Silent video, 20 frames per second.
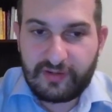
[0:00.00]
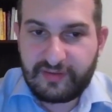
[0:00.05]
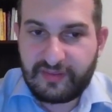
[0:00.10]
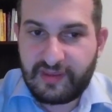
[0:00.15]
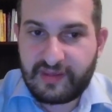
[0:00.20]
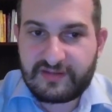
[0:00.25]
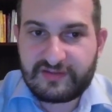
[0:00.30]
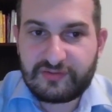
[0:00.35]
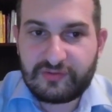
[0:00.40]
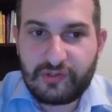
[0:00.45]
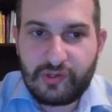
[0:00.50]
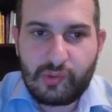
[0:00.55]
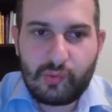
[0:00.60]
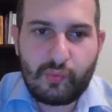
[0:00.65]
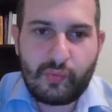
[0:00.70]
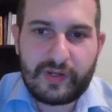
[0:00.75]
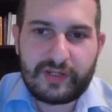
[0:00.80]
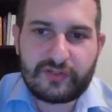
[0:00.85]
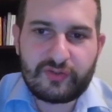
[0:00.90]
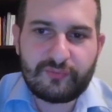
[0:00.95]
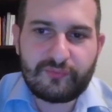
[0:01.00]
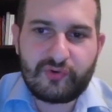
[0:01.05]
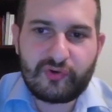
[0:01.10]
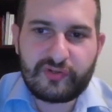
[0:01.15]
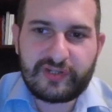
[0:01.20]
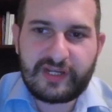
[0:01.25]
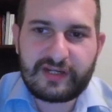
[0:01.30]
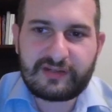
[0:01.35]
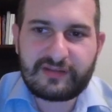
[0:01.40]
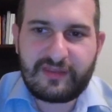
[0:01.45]
There is no way to
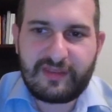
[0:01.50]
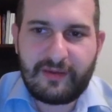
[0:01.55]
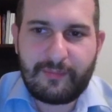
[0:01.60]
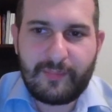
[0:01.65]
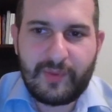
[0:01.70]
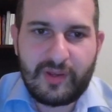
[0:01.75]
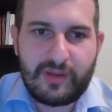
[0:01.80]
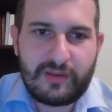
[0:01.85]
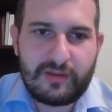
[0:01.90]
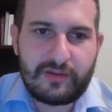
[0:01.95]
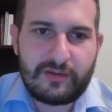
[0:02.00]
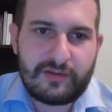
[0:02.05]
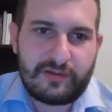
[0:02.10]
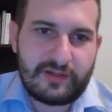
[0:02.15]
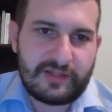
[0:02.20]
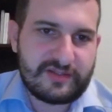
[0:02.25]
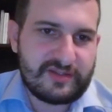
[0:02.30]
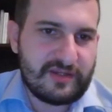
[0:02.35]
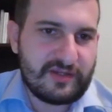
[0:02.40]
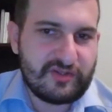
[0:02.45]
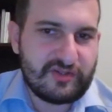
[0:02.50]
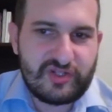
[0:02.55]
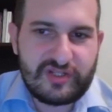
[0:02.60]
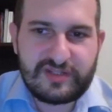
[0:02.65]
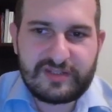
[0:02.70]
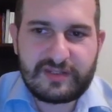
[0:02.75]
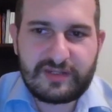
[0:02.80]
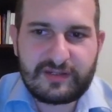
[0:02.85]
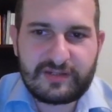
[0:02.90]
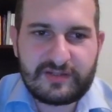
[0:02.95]
protect them. Let's say
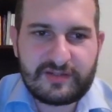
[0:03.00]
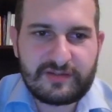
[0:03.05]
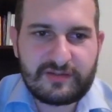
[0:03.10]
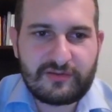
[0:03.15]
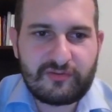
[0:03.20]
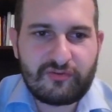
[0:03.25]
g6,